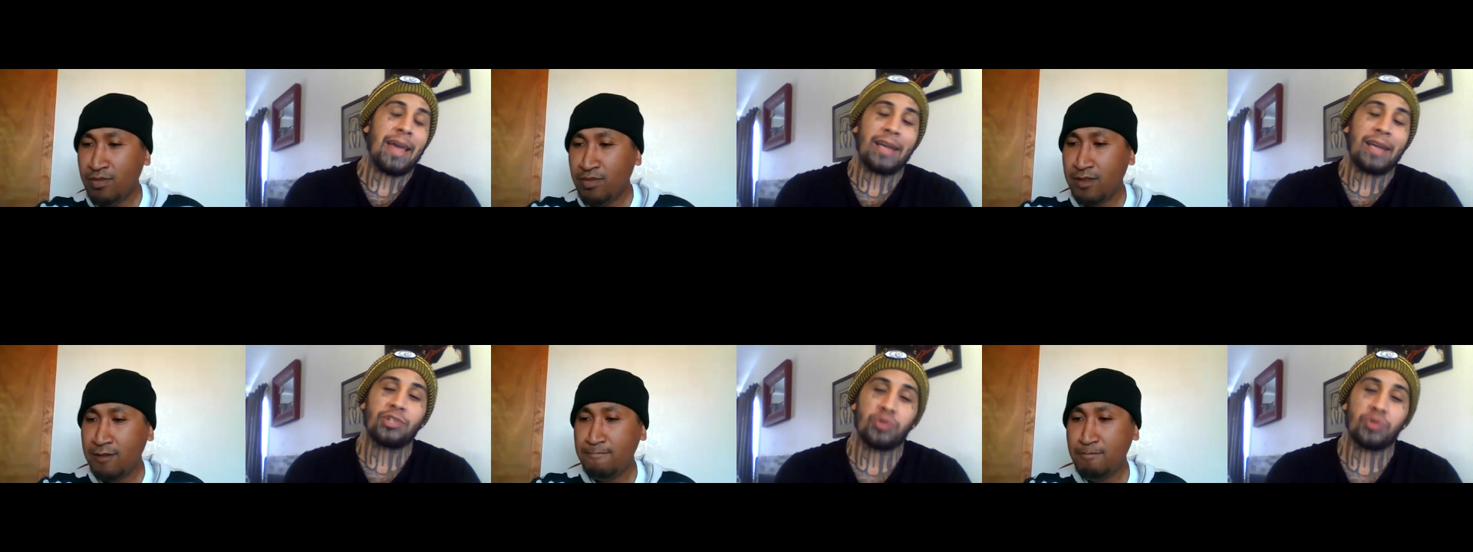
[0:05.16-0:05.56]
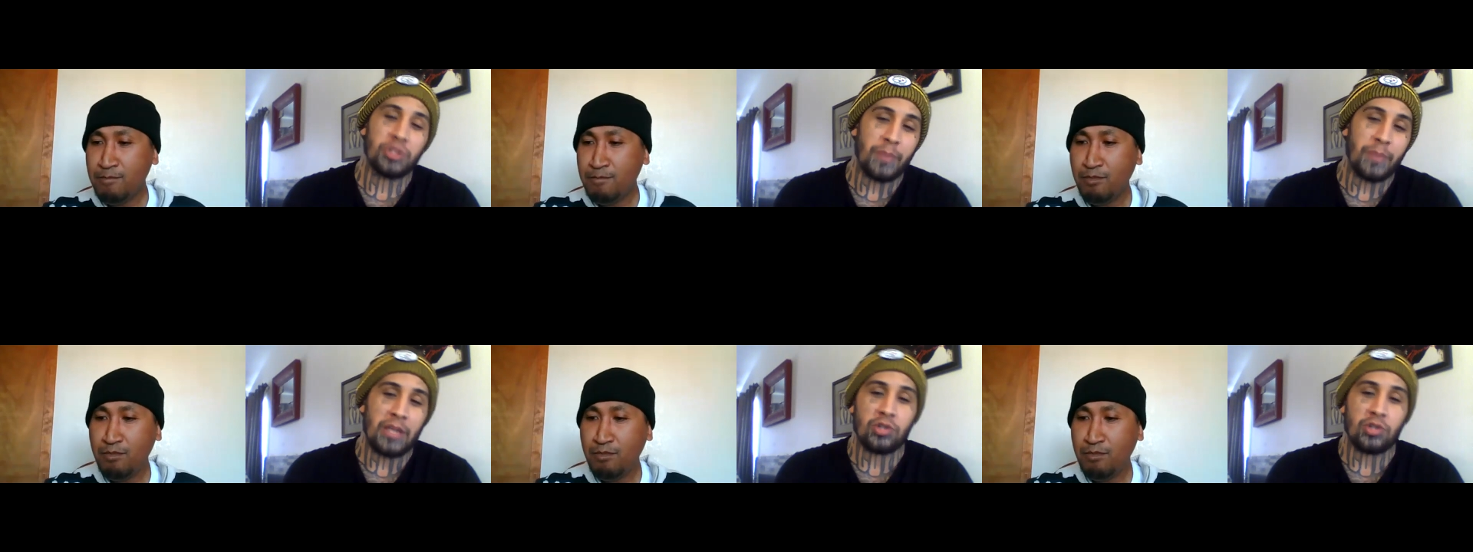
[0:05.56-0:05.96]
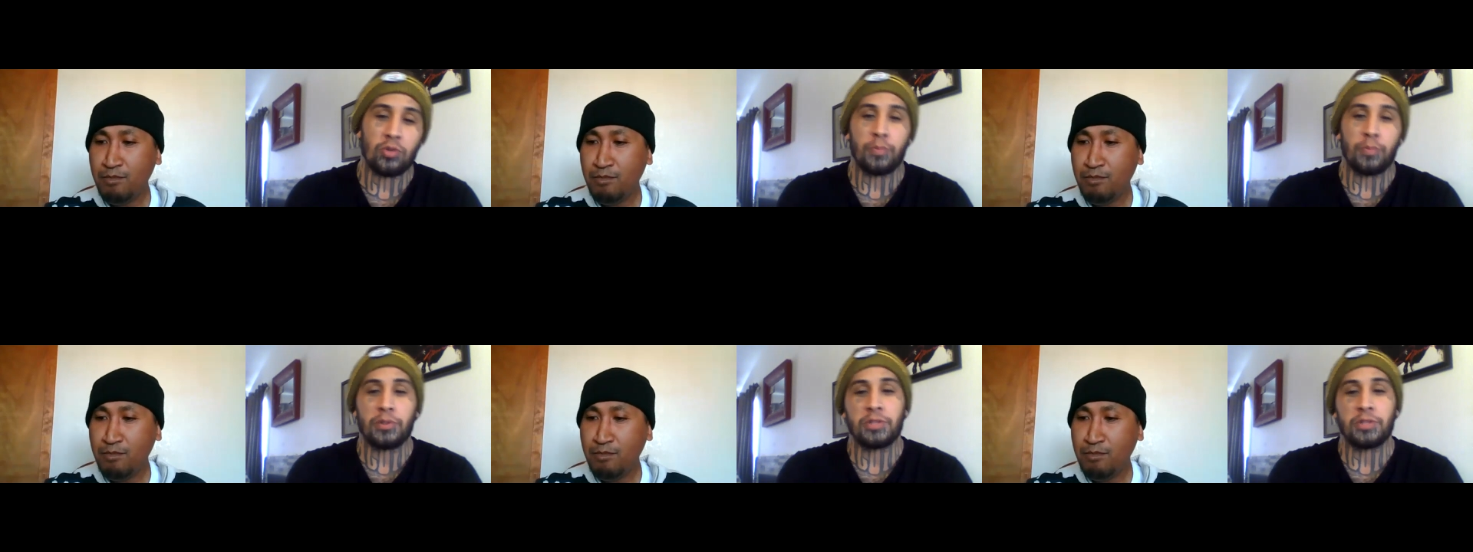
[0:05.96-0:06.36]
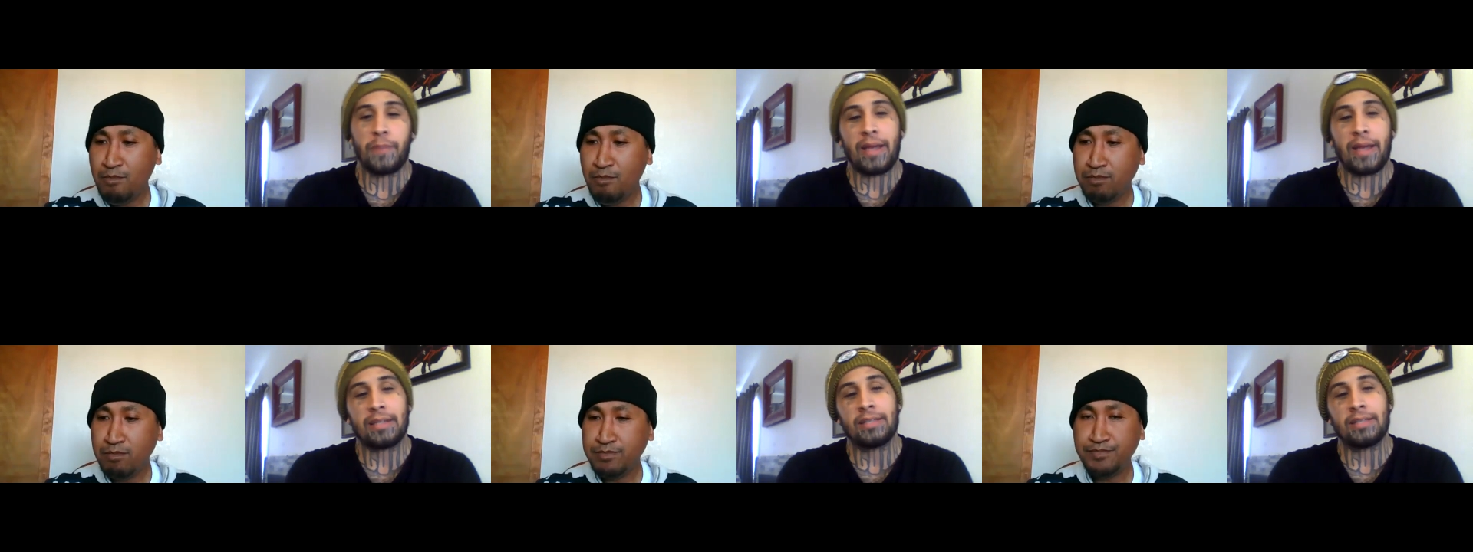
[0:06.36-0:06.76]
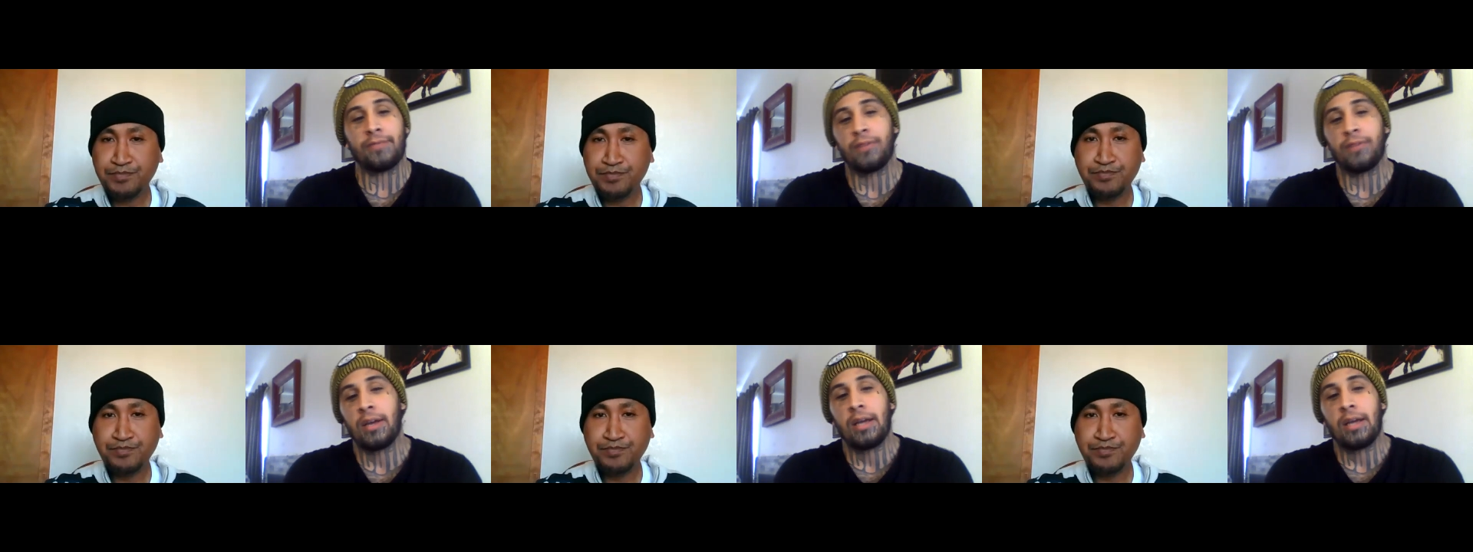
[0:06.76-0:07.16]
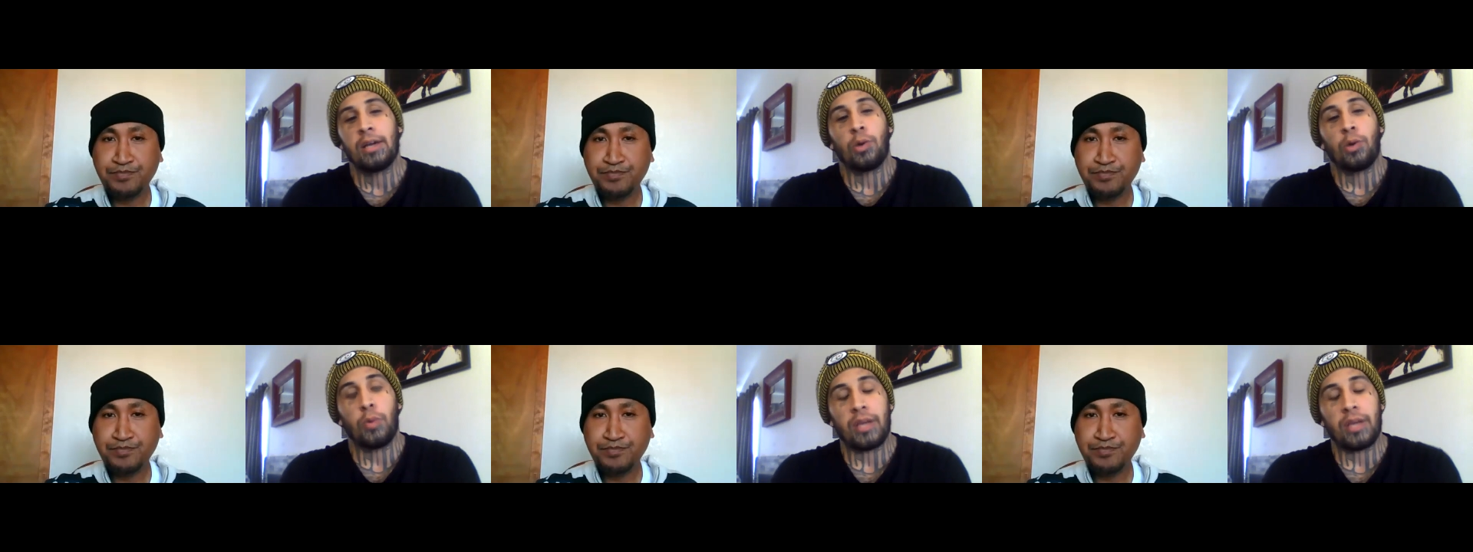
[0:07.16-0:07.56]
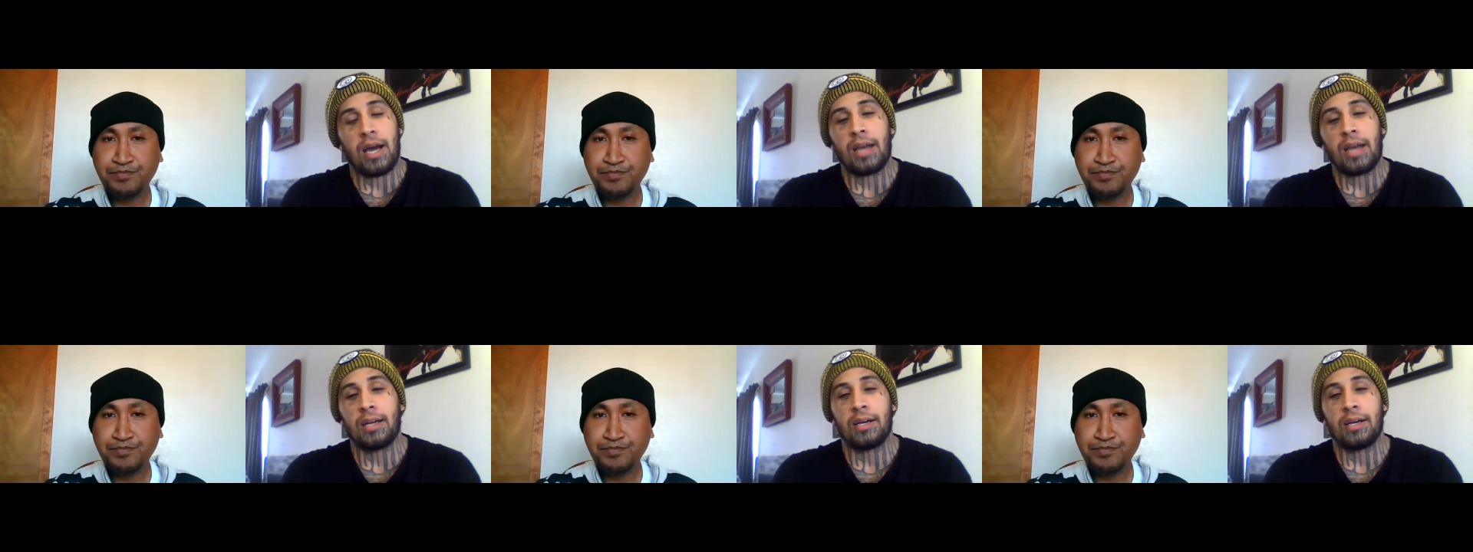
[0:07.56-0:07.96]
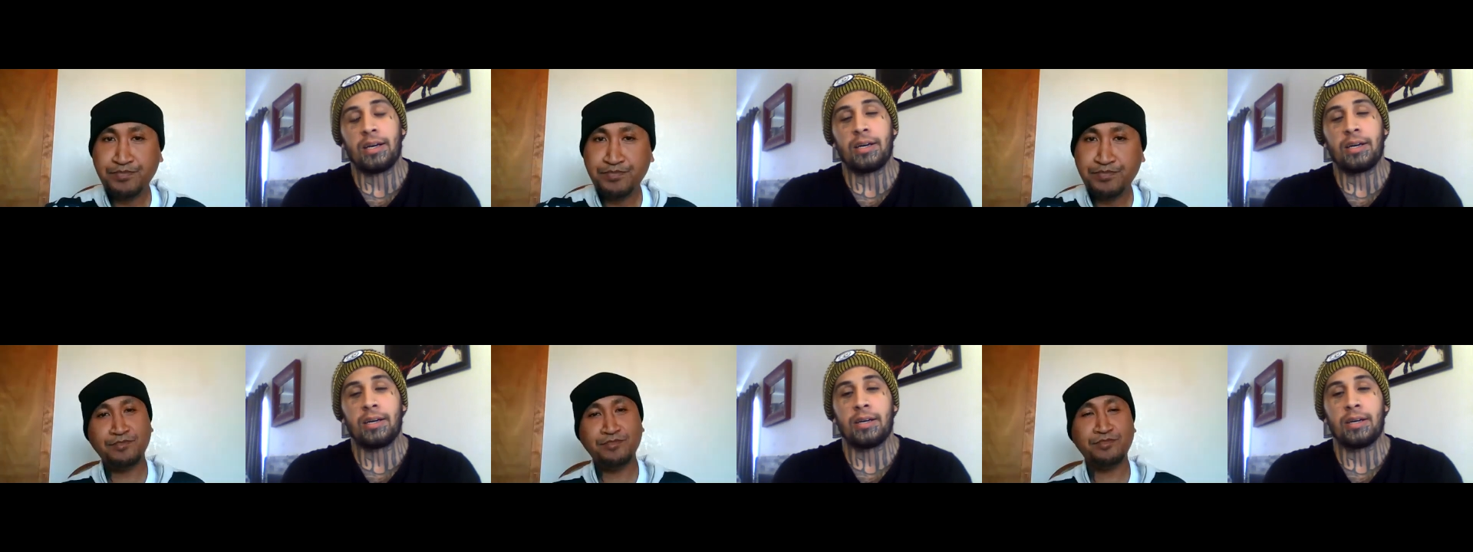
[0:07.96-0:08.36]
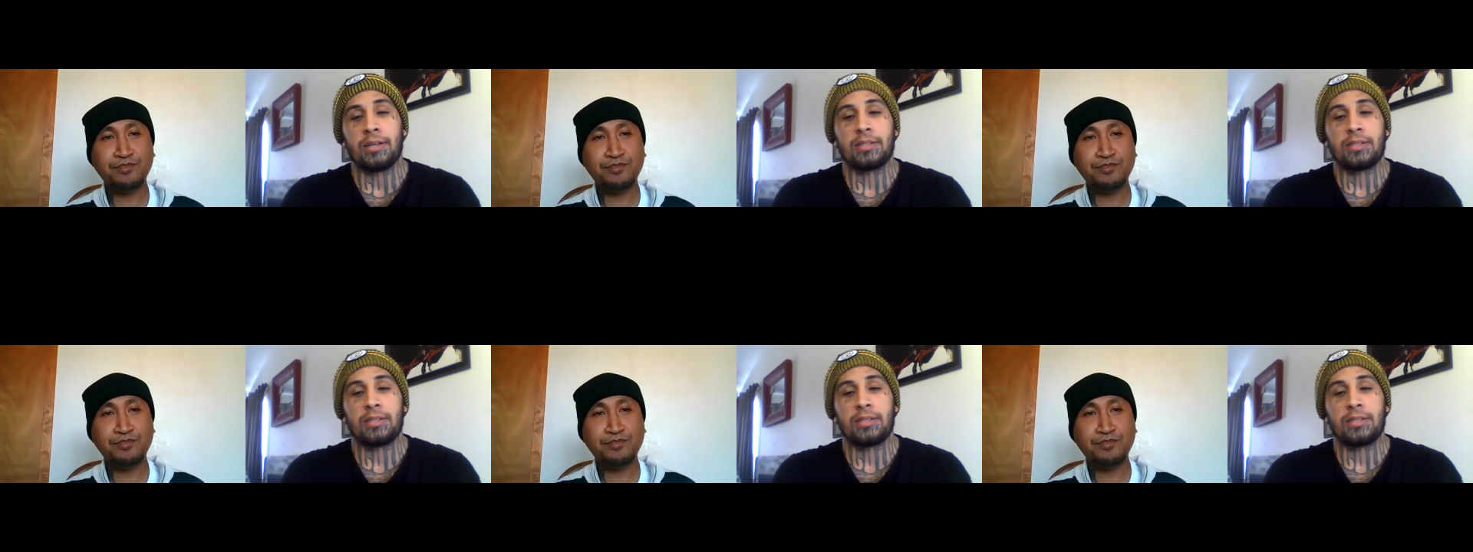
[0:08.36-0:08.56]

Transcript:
Speaker 1: extra special perspective. We got a uh,